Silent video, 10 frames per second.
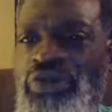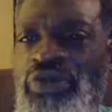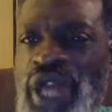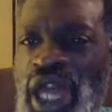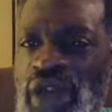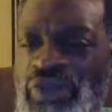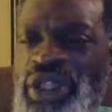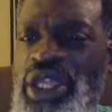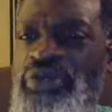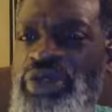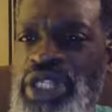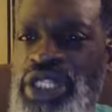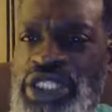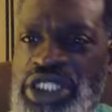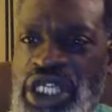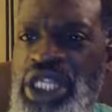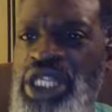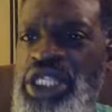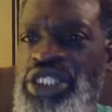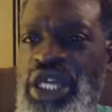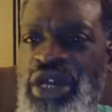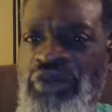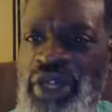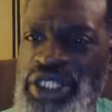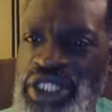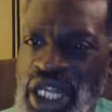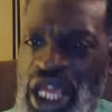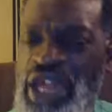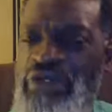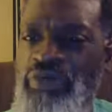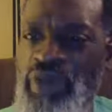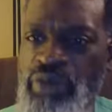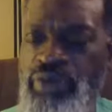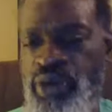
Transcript: everything but the descendants of enslaved people.